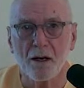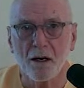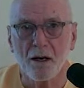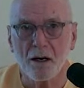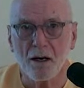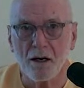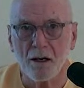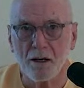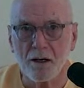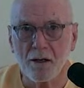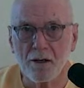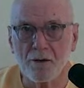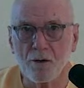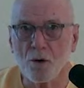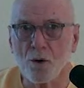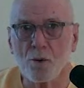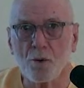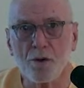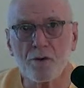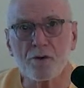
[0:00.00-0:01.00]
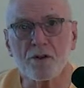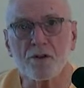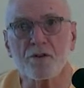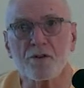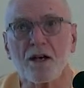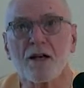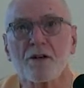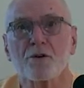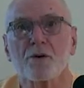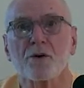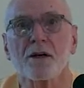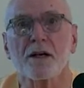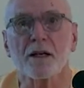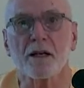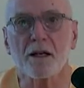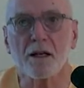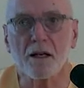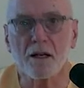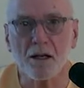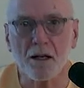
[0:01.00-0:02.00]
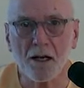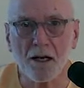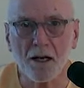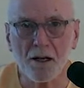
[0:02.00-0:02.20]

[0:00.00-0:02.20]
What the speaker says: Always exaggerating